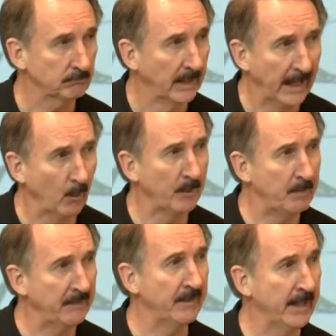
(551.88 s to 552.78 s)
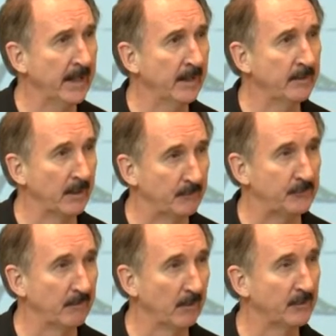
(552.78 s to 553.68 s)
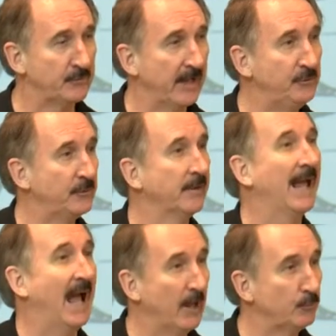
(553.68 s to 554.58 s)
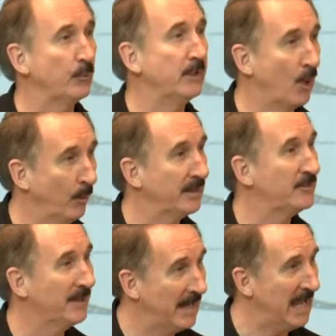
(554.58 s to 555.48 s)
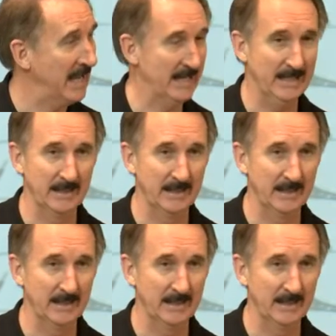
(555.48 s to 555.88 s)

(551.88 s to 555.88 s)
it would be the end of civilization as we know it today.